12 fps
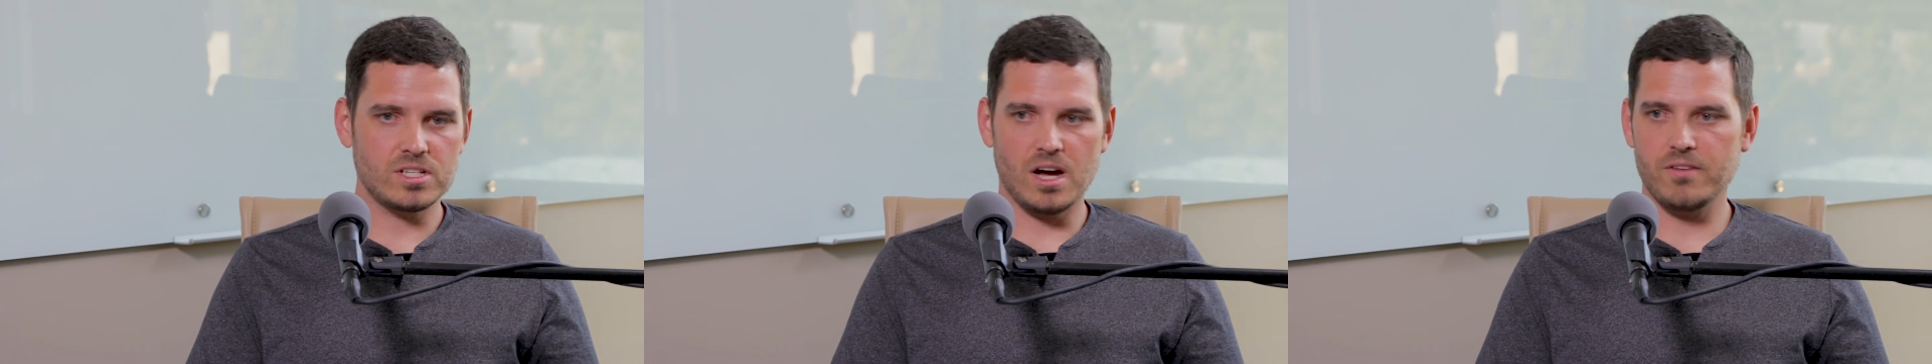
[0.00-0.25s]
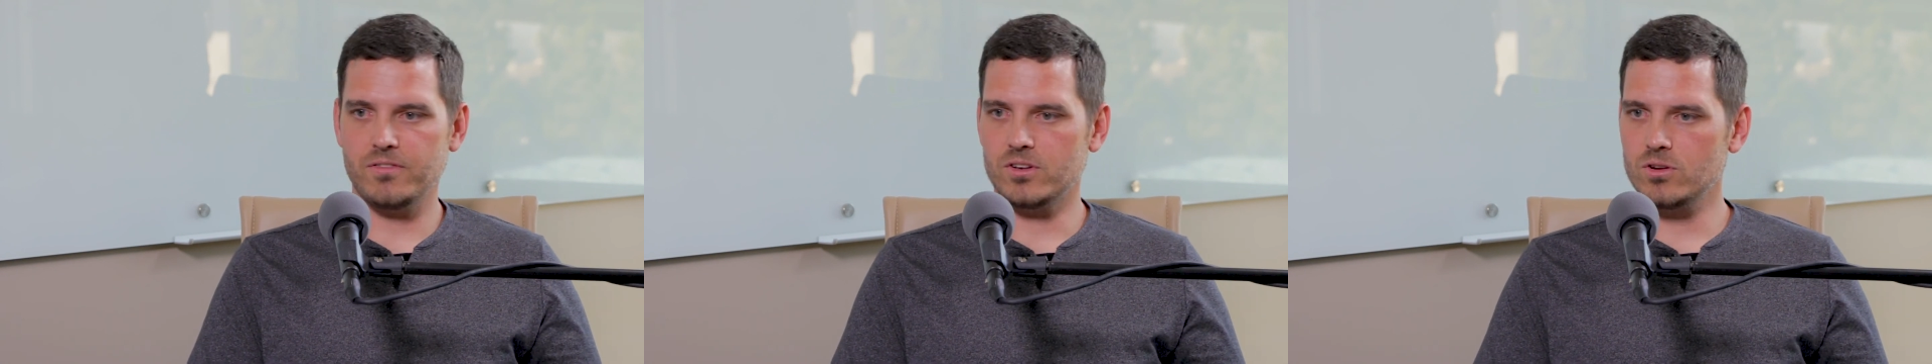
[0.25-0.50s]

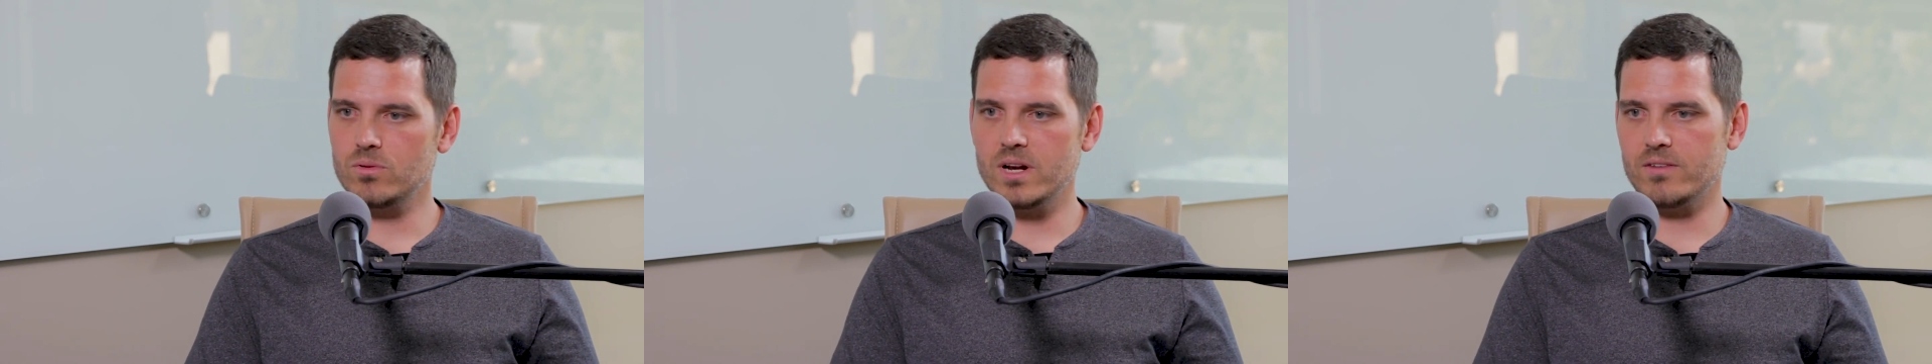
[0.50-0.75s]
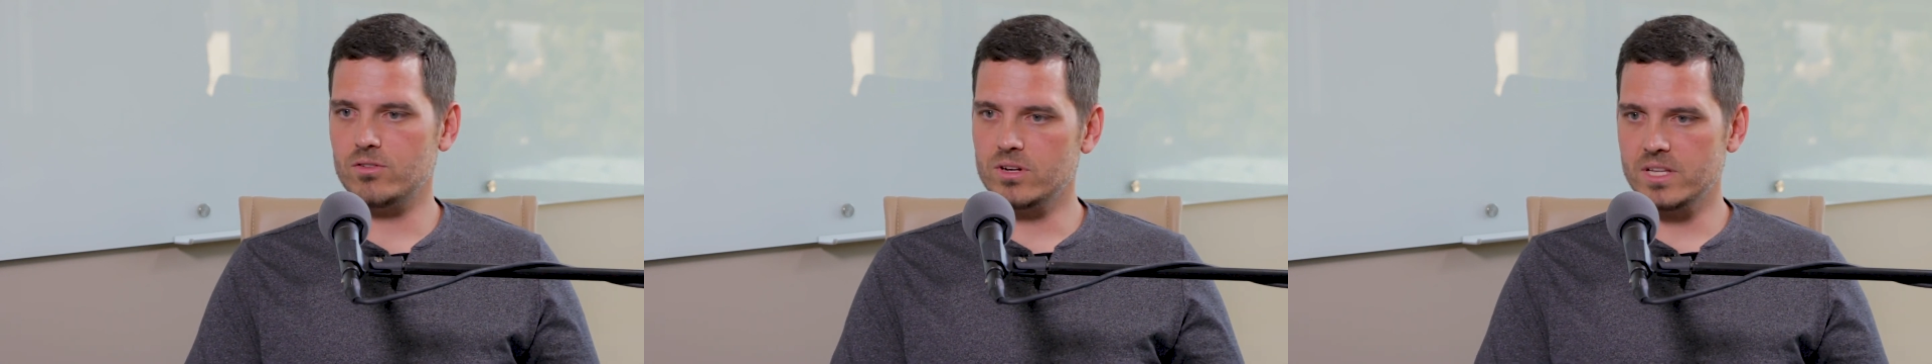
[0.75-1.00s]
stuff and do
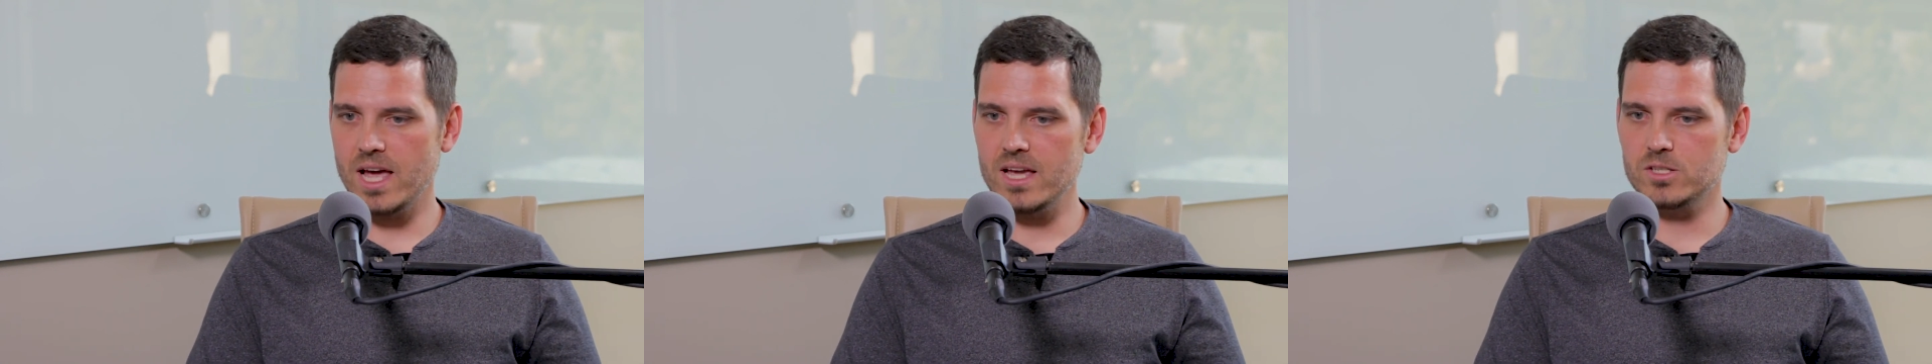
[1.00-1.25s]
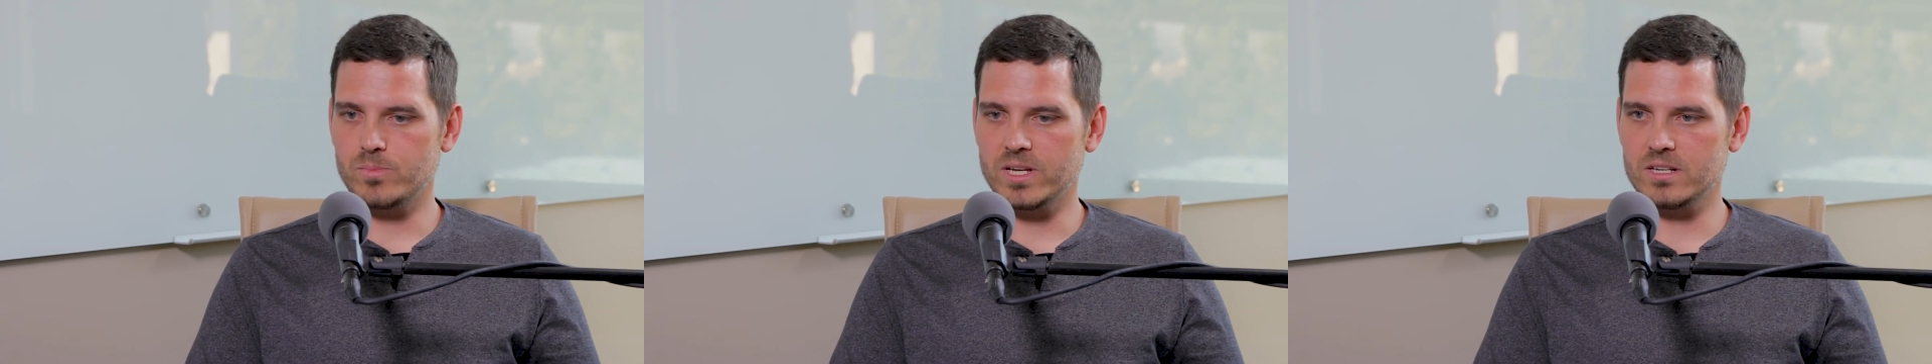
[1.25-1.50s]
whatever it
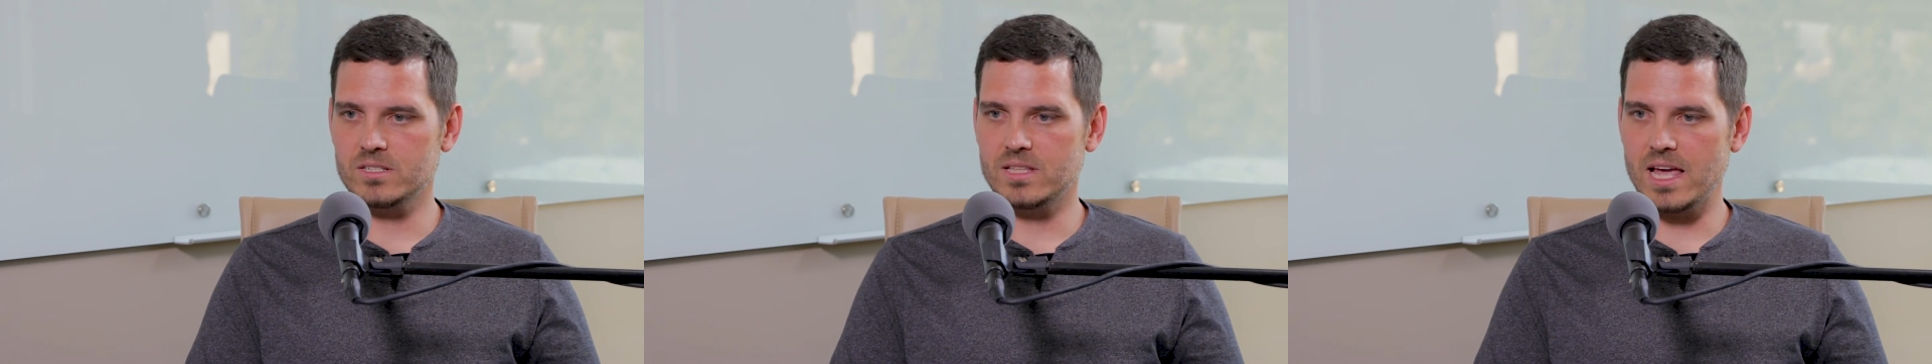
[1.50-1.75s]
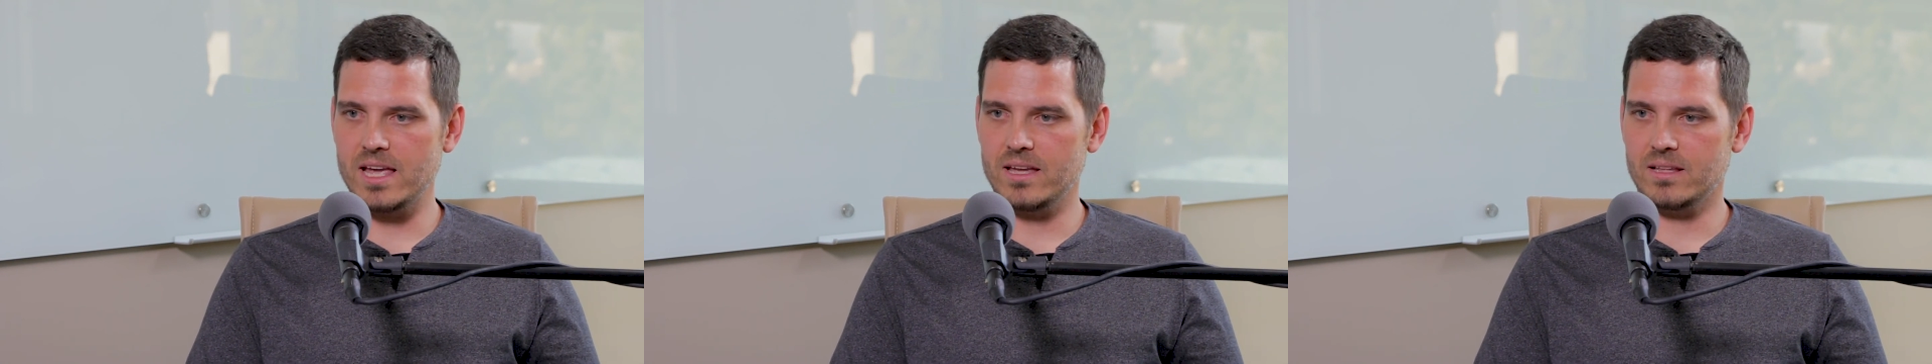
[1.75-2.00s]
takes because
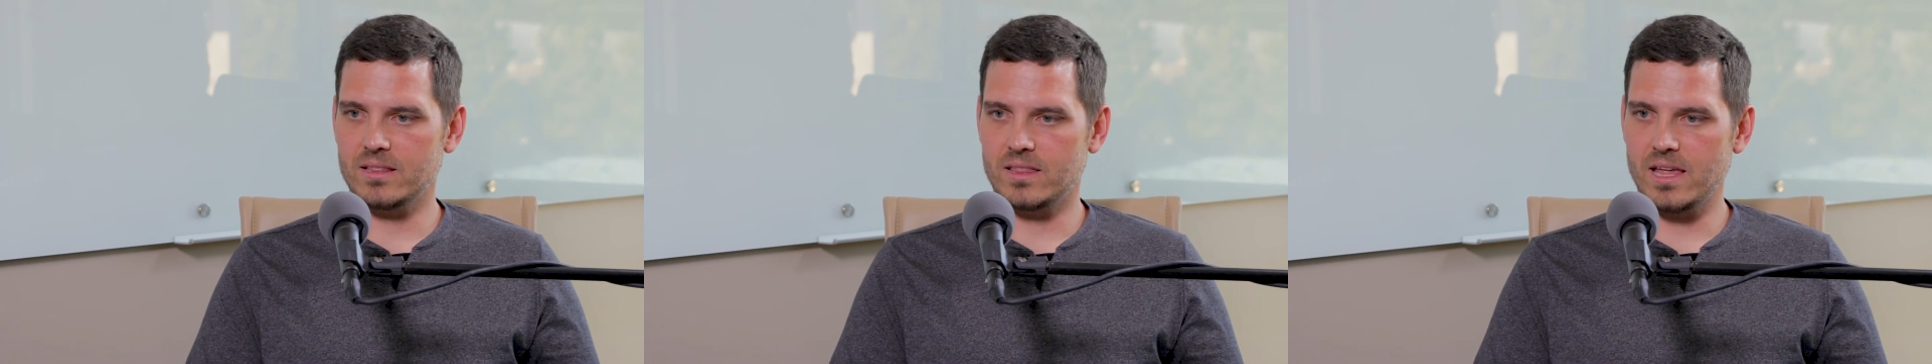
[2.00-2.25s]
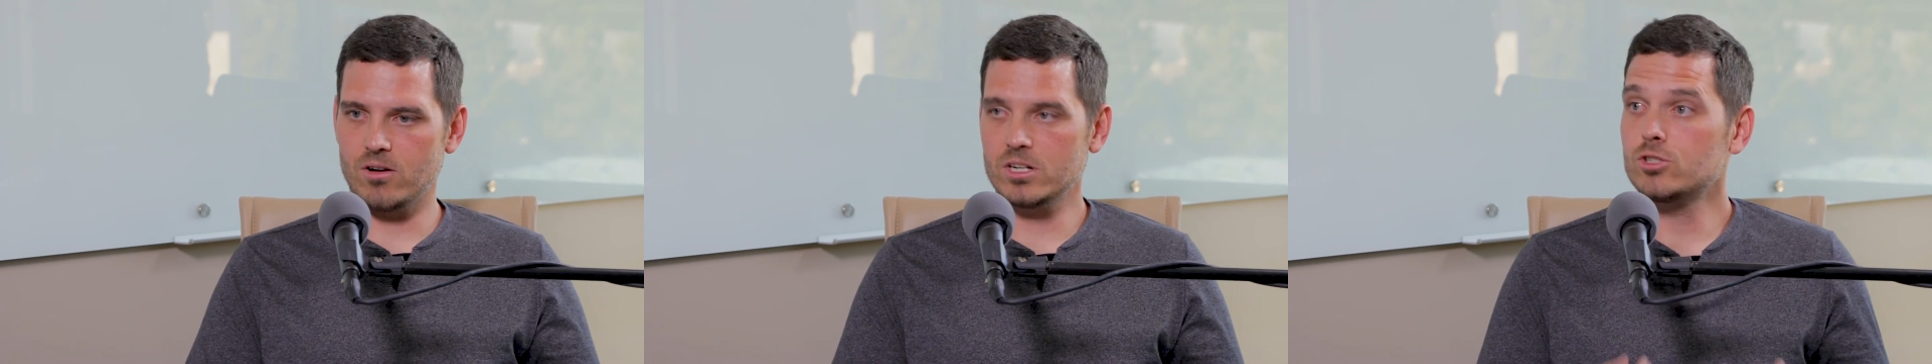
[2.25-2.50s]
they're